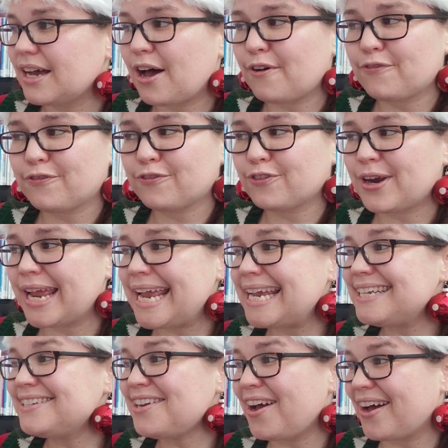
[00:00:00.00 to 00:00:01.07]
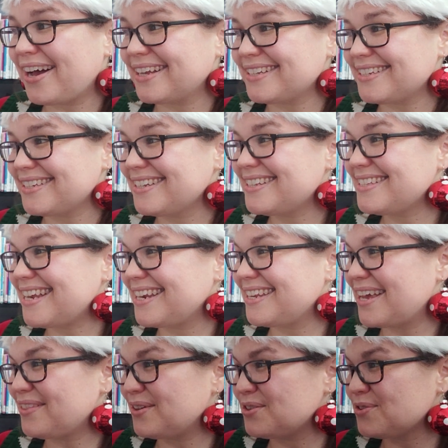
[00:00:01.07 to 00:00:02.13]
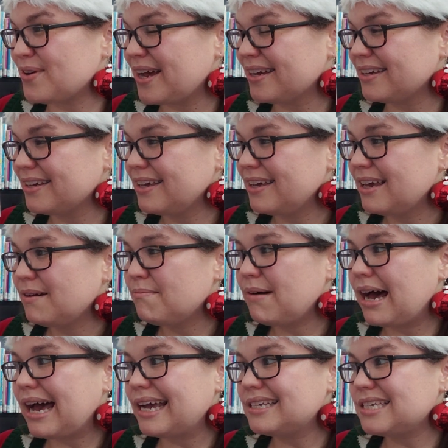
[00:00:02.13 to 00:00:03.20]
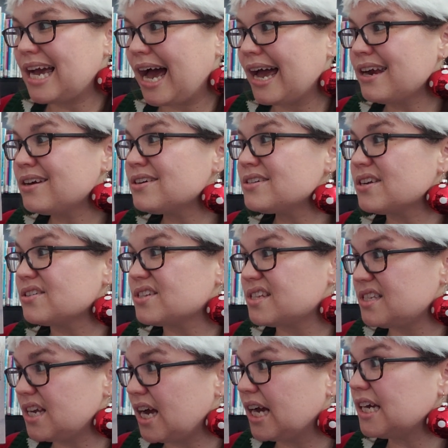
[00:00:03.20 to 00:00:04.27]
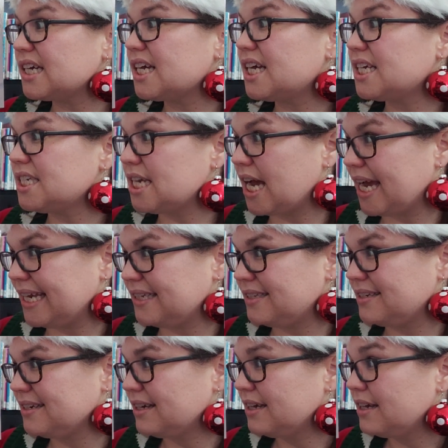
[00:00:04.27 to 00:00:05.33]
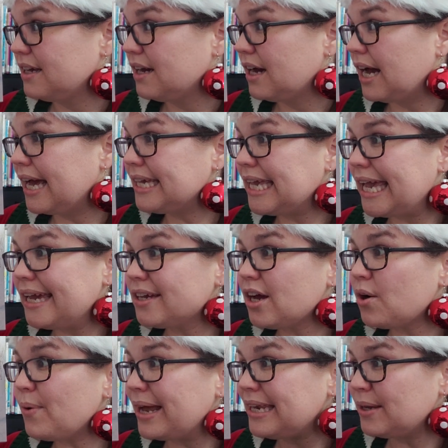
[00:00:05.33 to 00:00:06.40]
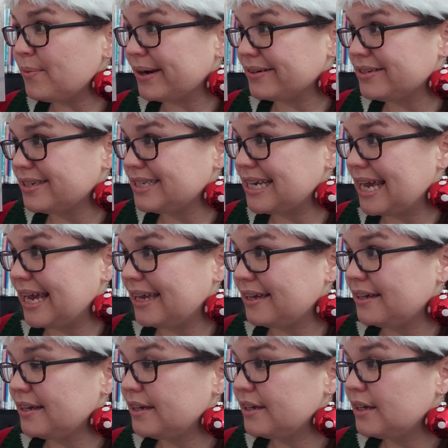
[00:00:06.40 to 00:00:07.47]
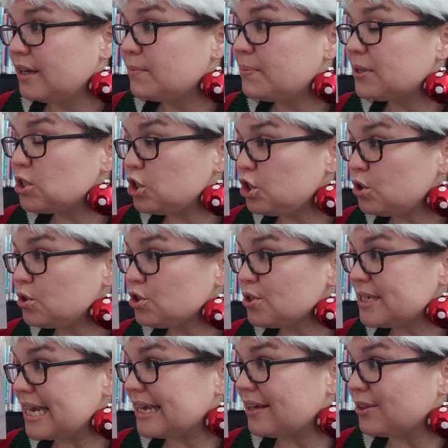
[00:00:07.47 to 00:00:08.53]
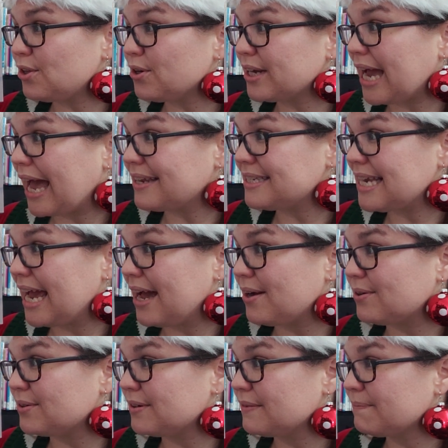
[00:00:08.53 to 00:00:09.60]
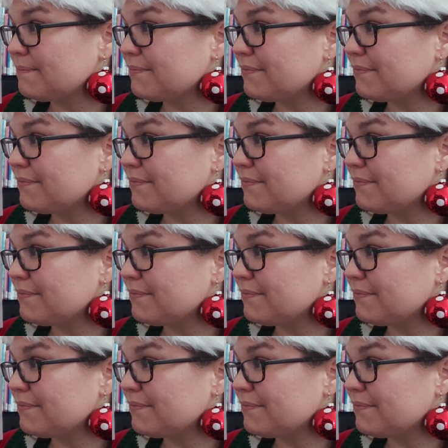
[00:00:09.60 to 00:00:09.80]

Afraid not, said Yellow Truck. My tires are stuck tight. I can't go anywhere today. But you should take a look at town.